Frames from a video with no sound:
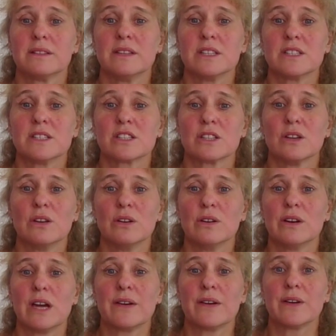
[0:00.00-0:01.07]
these
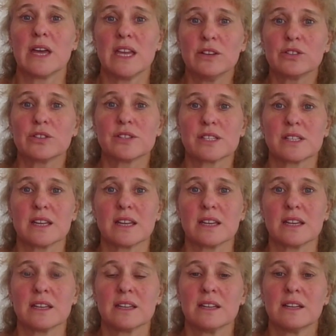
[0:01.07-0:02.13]
two
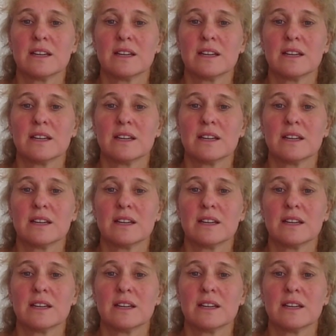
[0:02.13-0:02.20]
interesting,